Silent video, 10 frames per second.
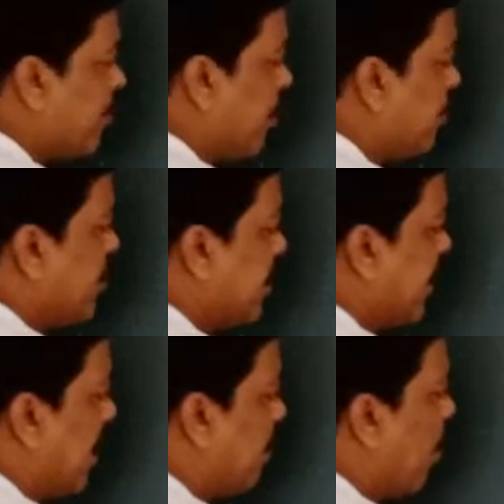we are going to
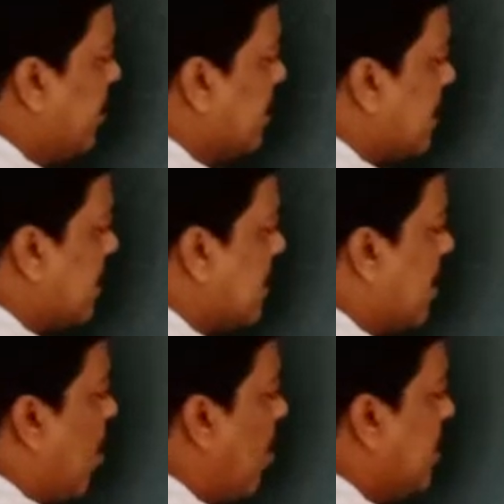study about
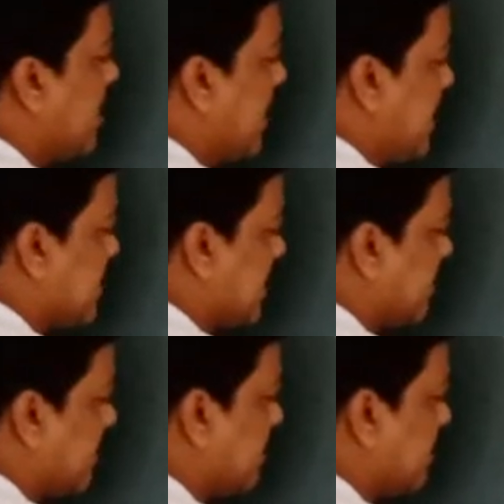all the things.